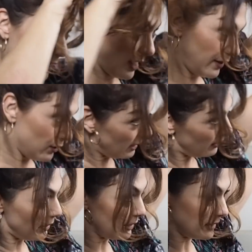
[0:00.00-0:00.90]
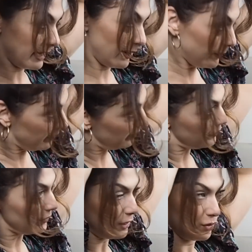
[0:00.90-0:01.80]
And then take the ponytail
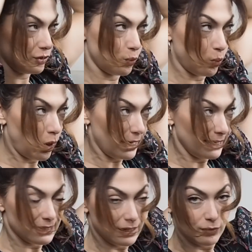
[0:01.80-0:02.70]
and you just wind it